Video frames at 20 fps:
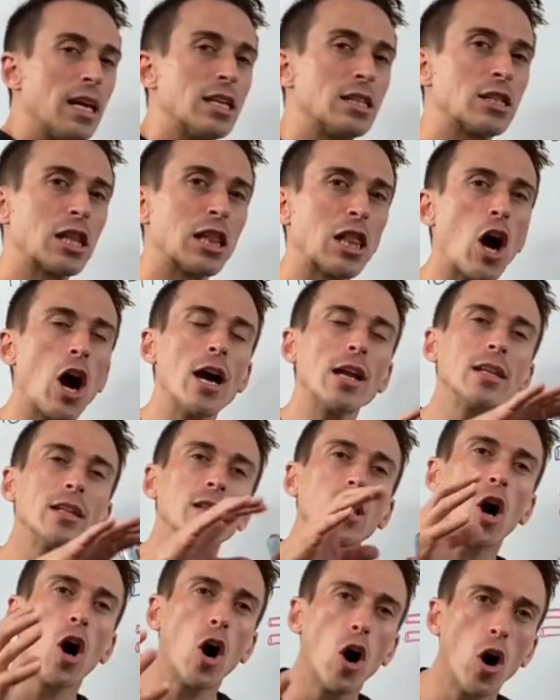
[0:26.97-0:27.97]
is lining
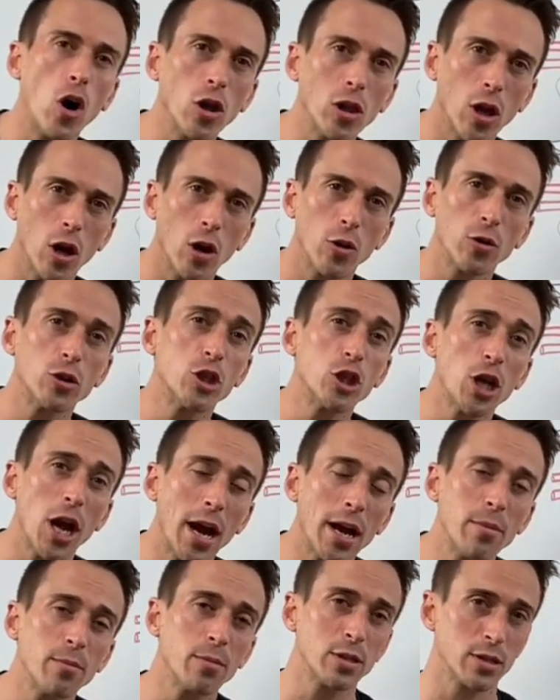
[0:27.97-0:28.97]
the hollow
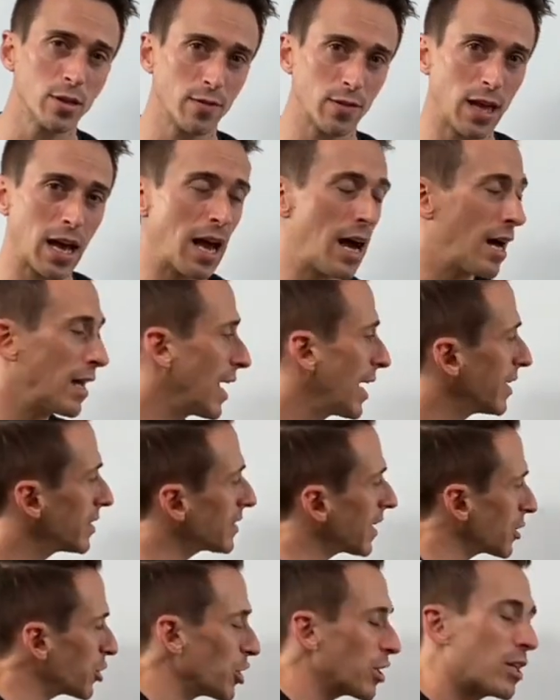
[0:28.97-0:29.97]
chambers of the heart and is
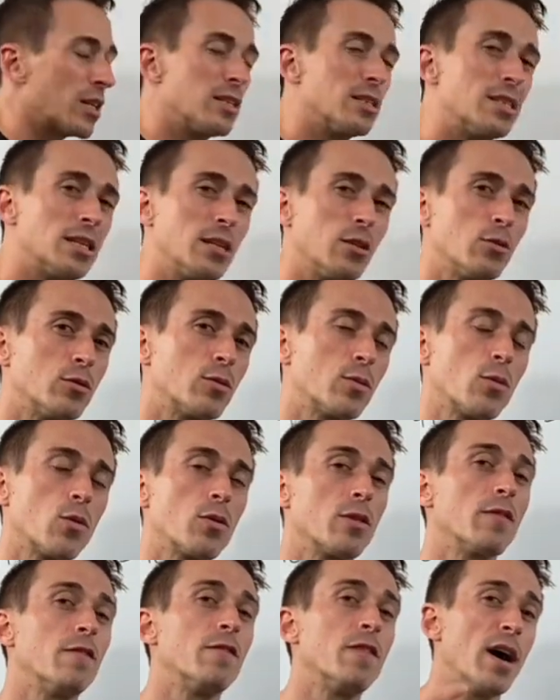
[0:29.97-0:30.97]
actually continuous with
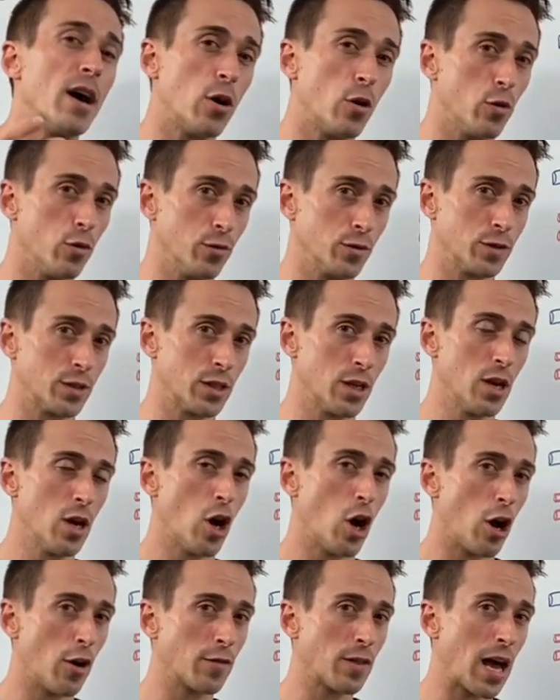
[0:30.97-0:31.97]
all the valves
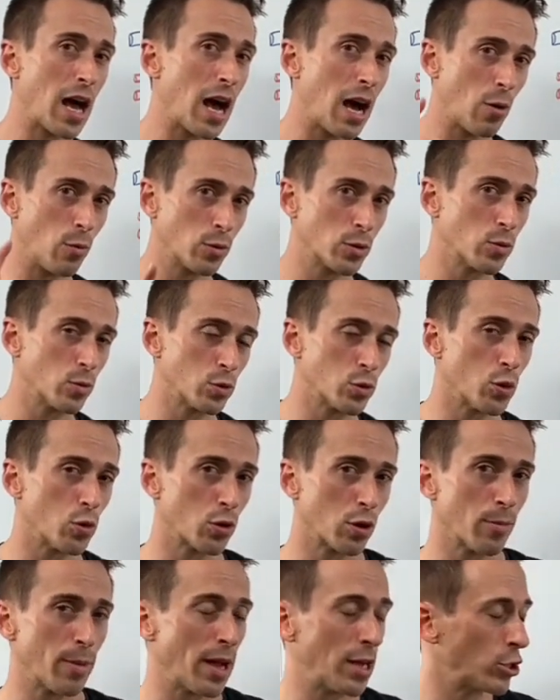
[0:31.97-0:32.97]
of the heart, which we'll
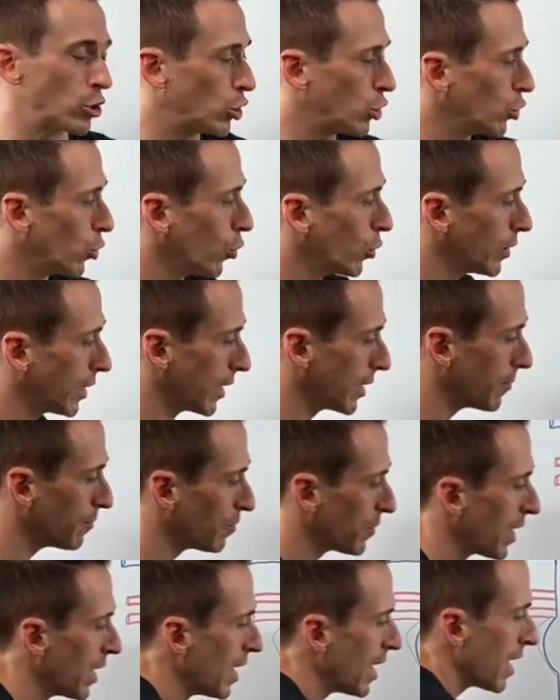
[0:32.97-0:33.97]
talk about shortly.
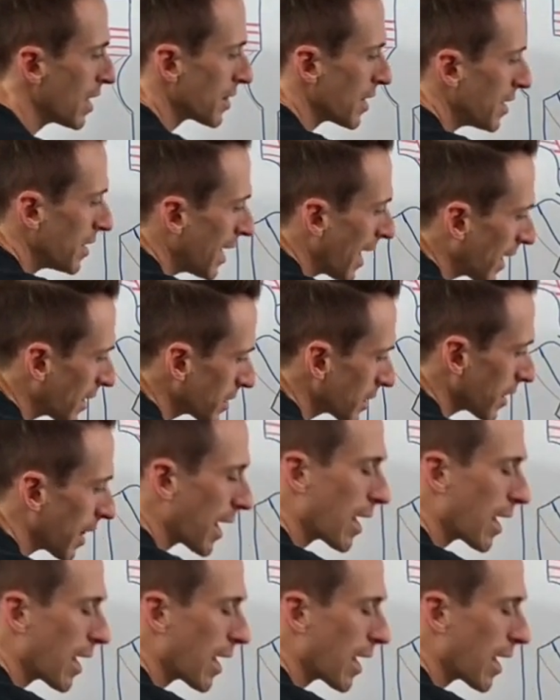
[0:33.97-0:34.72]
The next